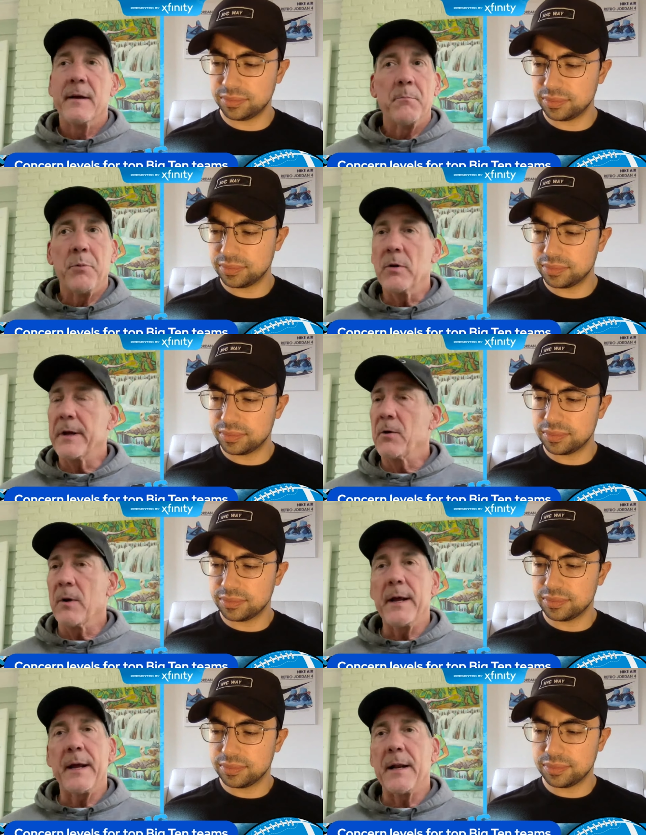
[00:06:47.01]
Speaker 1: Bowling
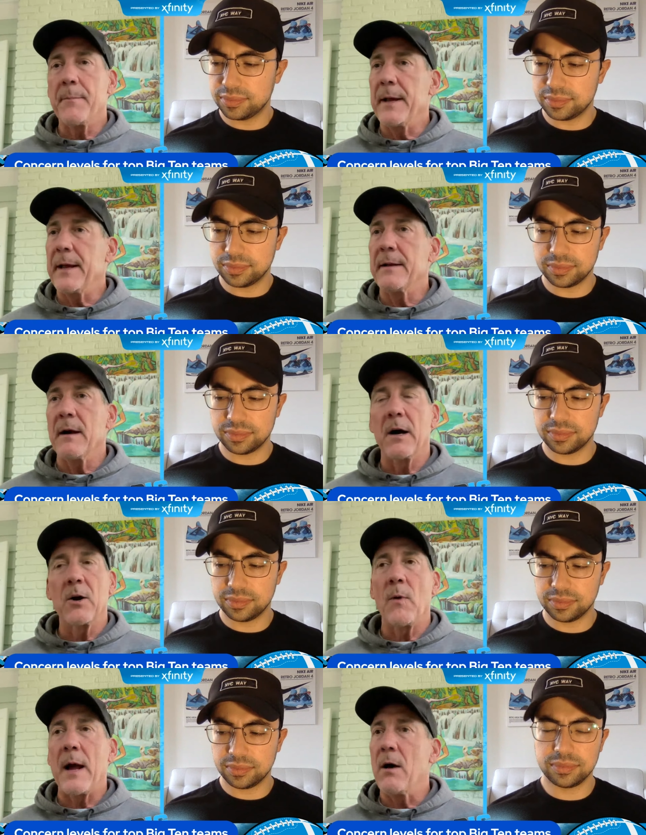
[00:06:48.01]
Green, I mean,
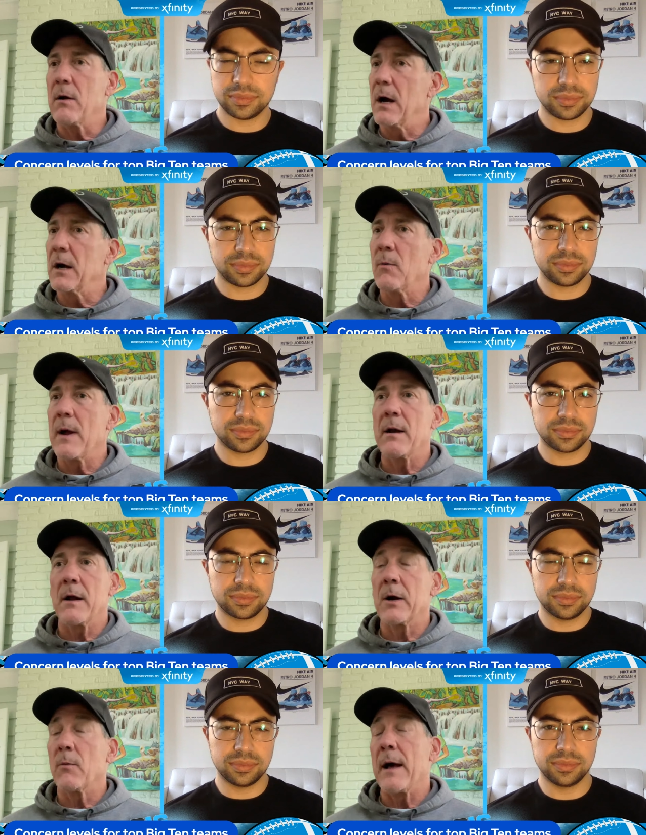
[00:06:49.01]
hung around.
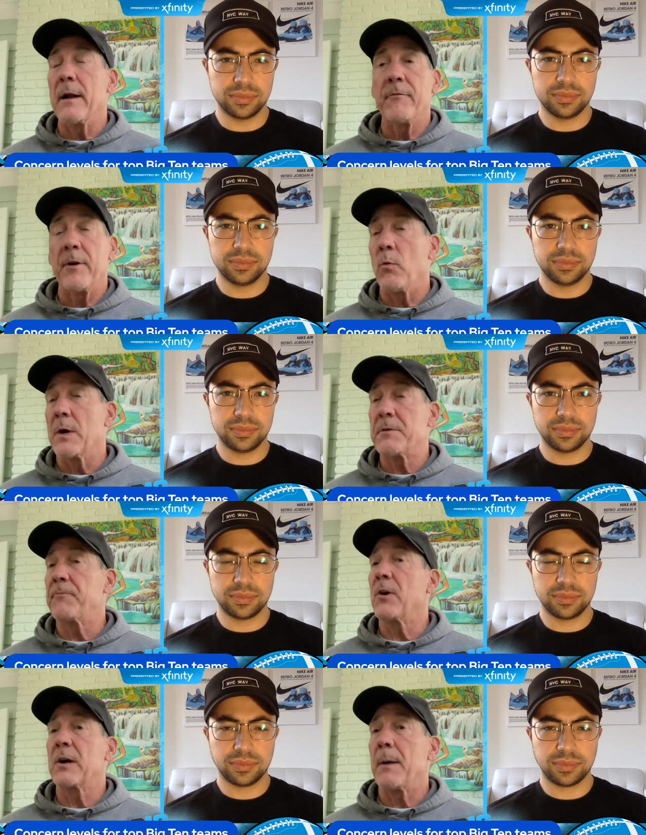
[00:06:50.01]
If it
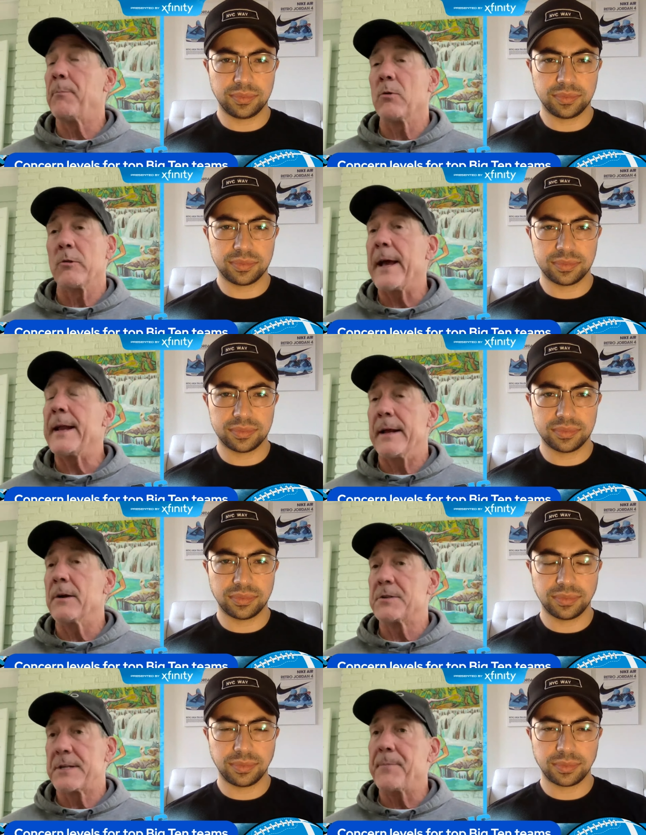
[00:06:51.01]
wasn't for a couple late
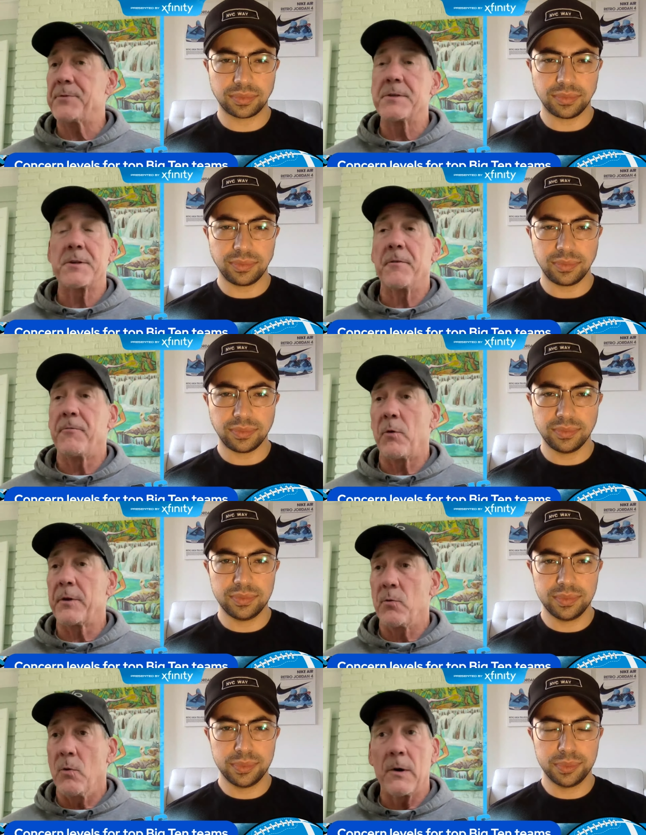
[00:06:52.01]
interceptions in the
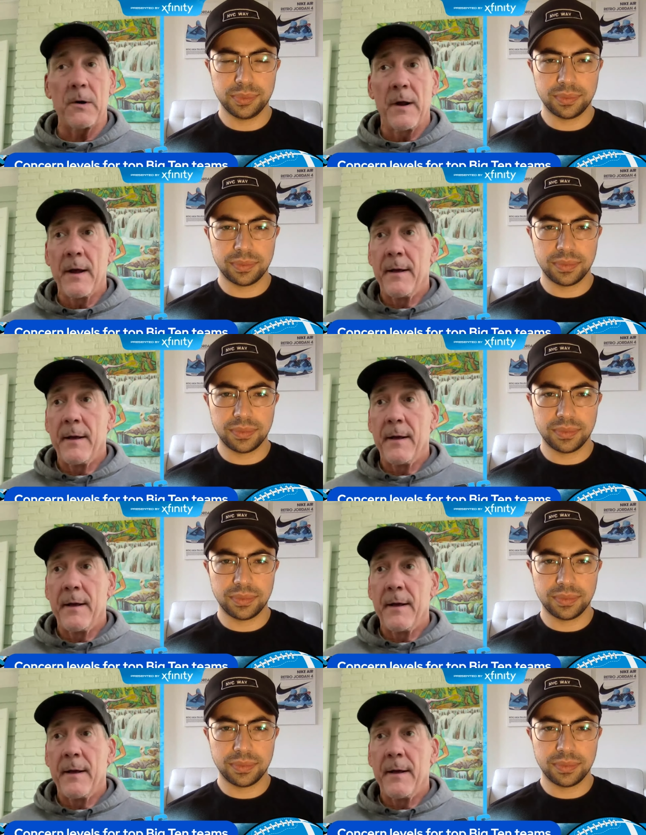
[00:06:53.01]
fourth quarter,